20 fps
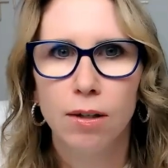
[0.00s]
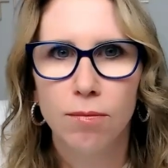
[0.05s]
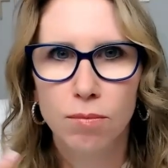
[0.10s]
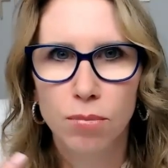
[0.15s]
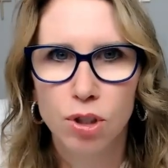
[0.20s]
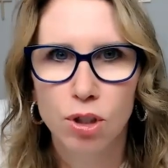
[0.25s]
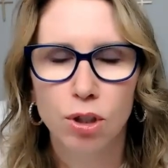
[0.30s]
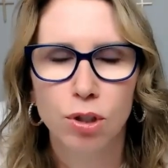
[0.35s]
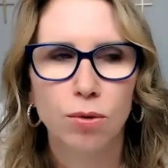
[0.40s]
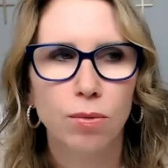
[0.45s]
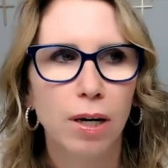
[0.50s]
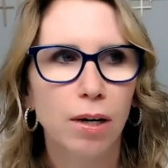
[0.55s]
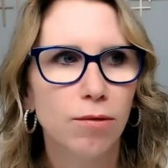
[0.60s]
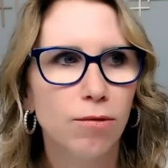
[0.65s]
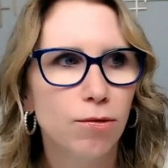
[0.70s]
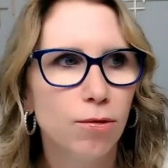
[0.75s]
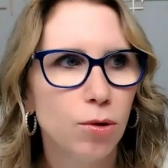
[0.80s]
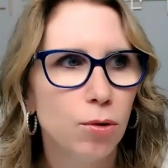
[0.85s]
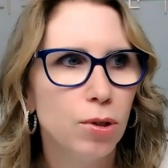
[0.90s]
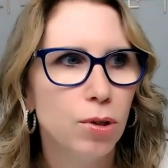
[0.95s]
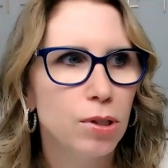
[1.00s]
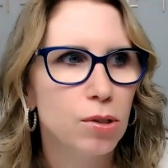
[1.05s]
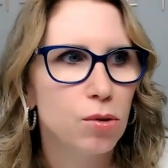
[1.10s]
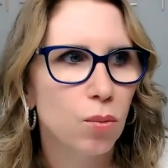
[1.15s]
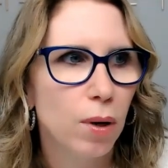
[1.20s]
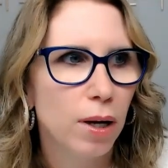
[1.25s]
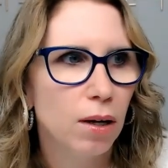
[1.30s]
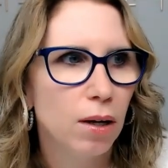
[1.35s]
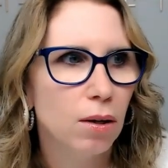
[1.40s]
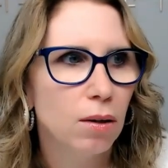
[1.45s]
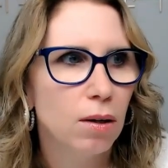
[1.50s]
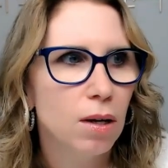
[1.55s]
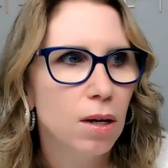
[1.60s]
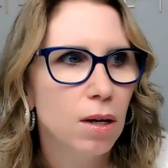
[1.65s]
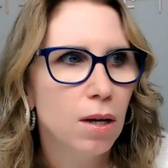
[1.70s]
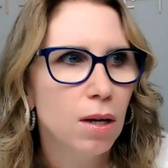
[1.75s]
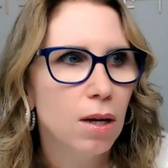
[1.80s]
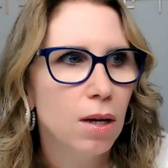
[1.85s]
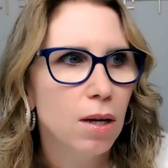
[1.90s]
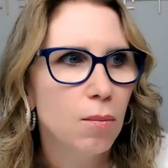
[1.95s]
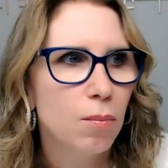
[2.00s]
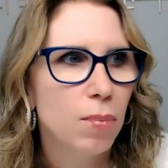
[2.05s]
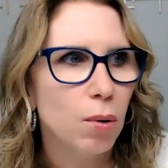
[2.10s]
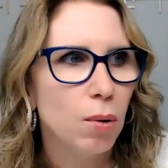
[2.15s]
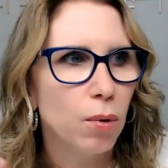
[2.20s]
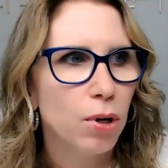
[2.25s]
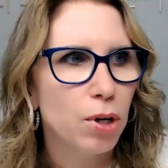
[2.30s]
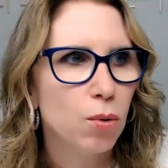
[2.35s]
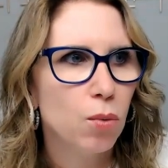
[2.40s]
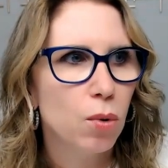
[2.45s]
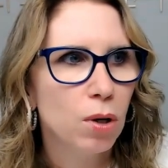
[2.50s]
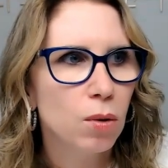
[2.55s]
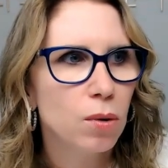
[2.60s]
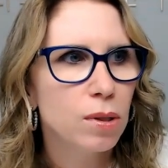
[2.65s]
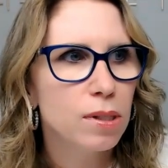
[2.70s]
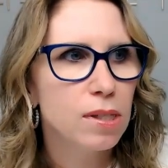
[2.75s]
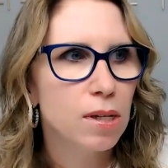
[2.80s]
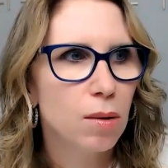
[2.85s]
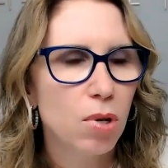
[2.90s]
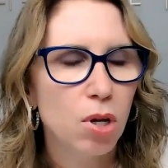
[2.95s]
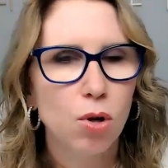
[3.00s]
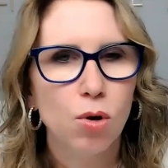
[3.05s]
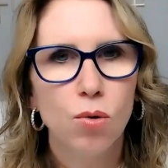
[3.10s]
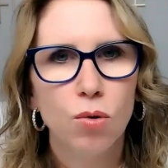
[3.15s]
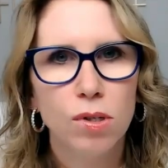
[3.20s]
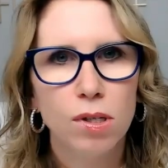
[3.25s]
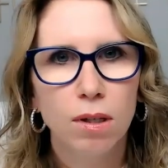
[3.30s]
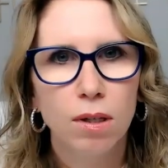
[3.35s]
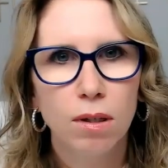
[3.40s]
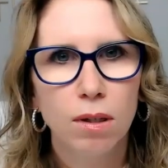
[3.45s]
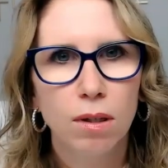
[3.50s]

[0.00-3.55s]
I'm sure around food as well. But when you work with somebody who